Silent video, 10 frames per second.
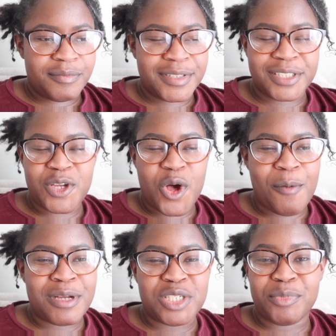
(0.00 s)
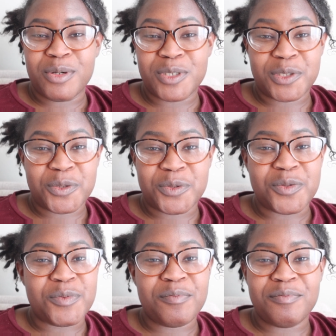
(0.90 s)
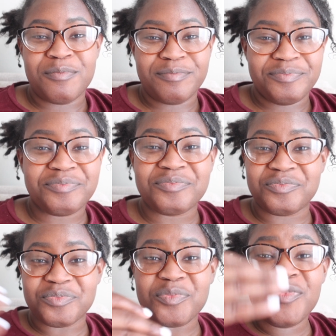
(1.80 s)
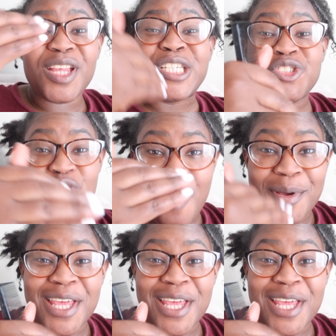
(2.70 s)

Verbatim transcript: This is all a bunch of personal trauma